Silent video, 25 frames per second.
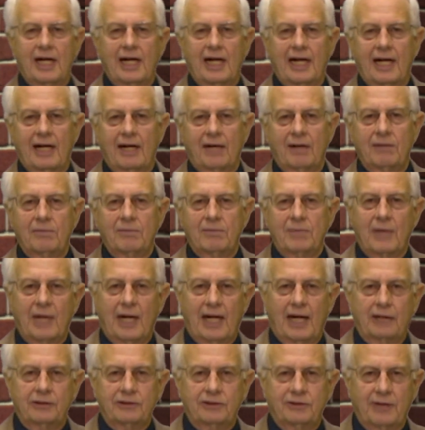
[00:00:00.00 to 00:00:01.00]

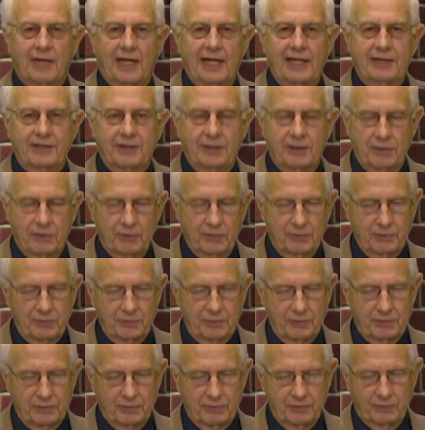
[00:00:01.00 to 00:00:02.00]
I'll try to
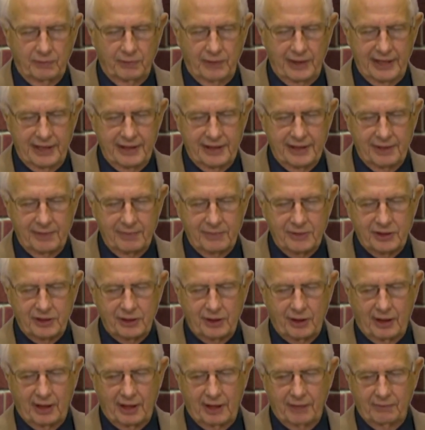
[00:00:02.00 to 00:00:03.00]
read
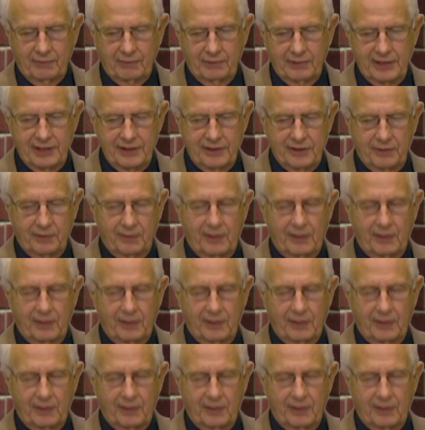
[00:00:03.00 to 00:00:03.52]
the